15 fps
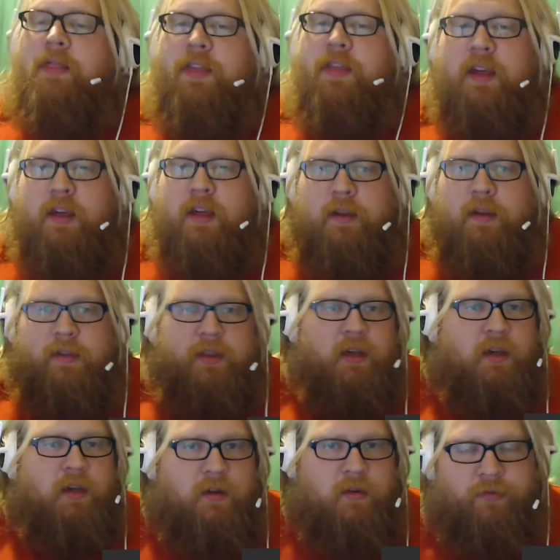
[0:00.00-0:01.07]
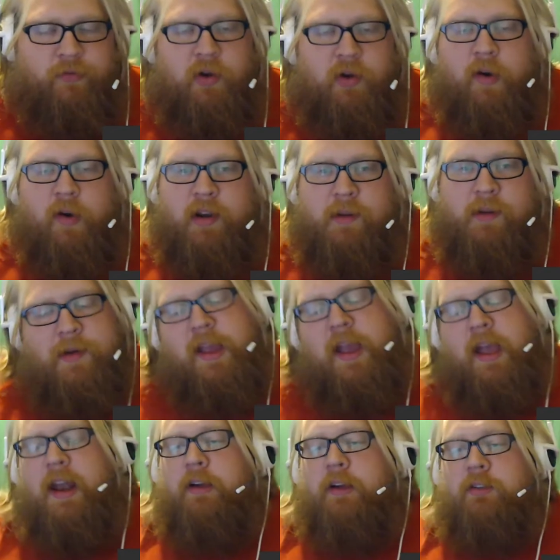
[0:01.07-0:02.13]
The free running
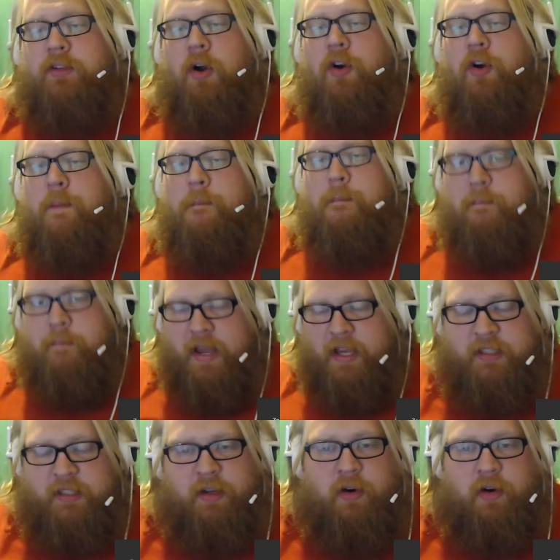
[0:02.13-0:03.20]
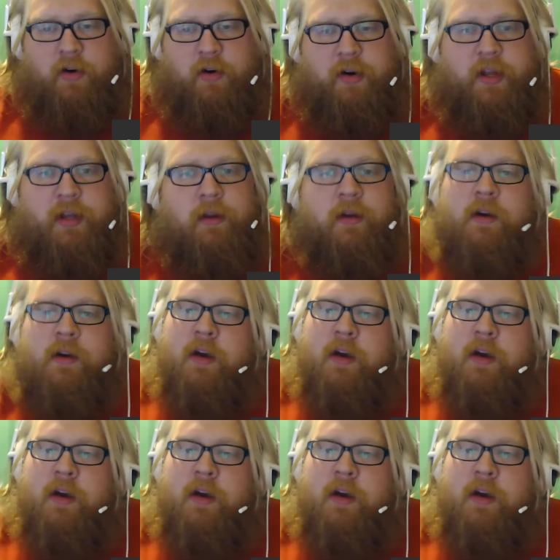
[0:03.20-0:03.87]
mechanics are amazing on it.